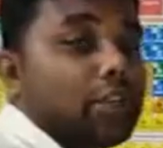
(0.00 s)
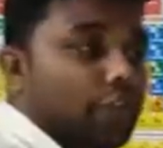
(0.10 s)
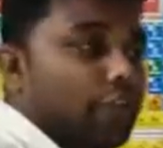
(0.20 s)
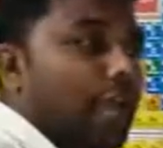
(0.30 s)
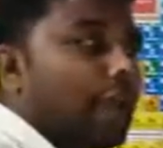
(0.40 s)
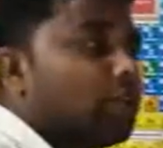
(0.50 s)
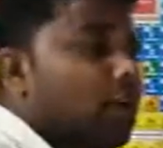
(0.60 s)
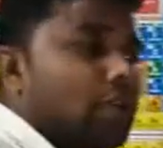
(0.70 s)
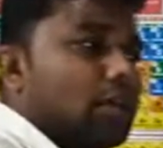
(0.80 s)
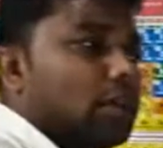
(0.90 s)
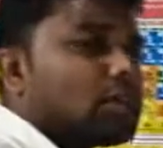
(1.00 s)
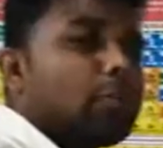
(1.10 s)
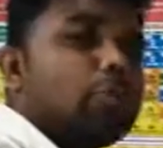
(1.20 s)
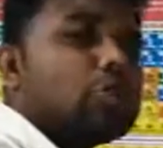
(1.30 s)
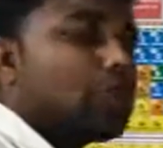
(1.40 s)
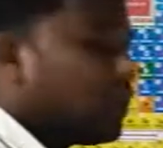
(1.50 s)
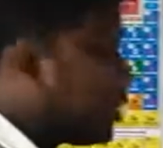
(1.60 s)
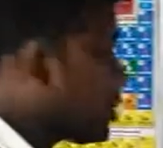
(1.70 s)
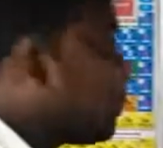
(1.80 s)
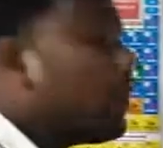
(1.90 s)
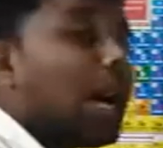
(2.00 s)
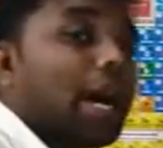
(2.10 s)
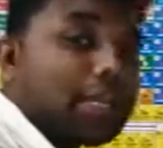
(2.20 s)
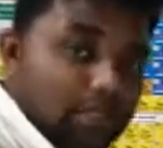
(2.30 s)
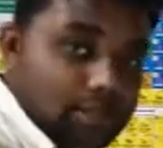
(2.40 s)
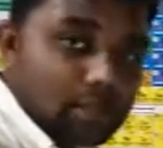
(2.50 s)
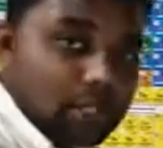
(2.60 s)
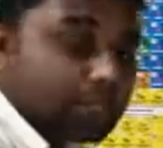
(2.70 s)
If we have suppose some ice